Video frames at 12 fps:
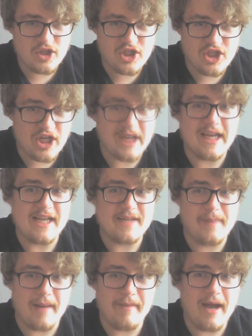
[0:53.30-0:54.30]
Jinkies,
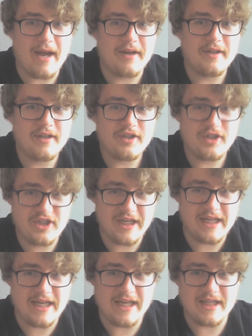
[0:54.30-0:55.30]
Batman,
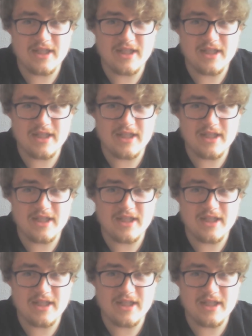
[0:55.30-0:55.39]
jinkies.